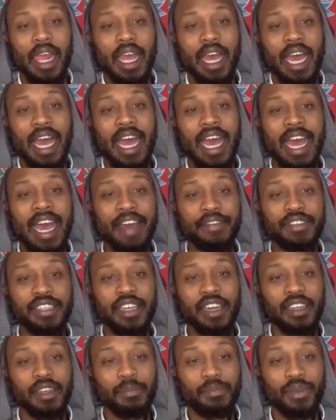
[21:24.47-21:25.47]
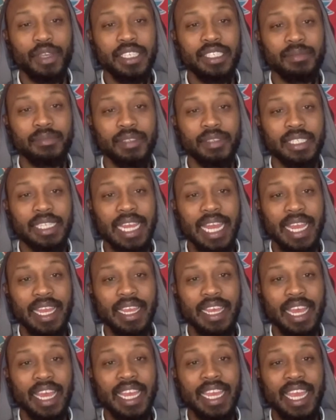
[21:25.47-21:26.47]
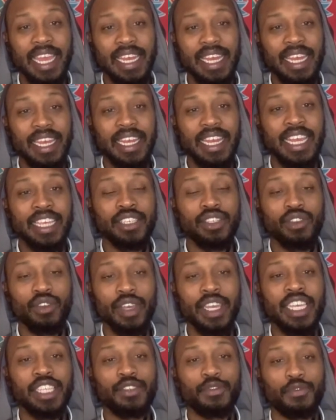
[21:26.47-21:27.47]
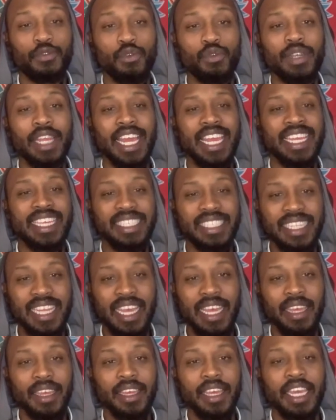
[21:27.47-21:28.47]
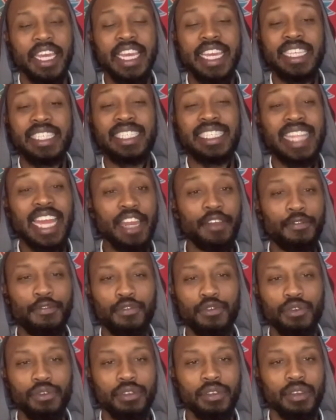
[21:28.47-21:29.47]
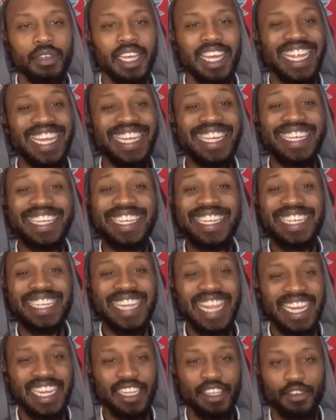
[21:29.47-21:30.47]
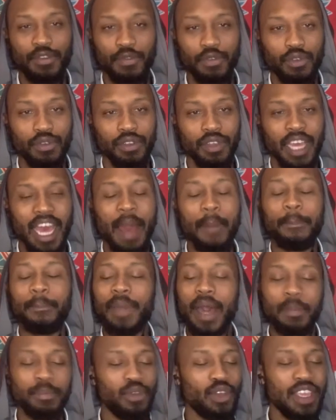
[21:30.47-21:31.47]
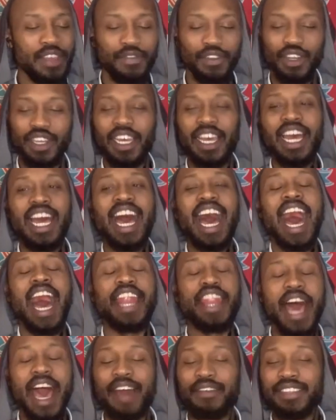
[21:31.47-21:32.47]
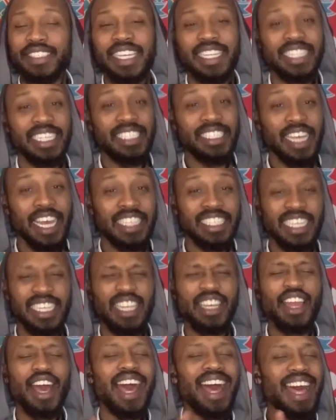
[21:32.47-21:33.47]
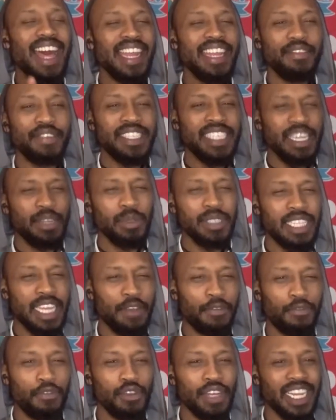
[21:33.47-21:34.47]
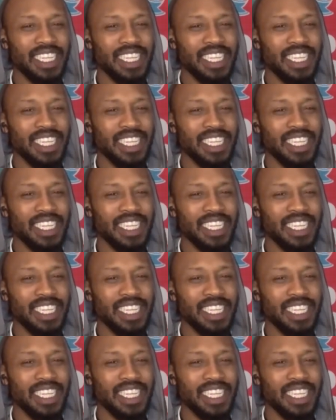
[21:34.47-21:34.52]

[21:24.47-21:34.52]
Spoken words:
I have to cut the boy some slack. Again, it's not his fault that he's there. He's dead food. Deadest food. I'm not even gonna. And I've said this. I said no. I never said he was dead food.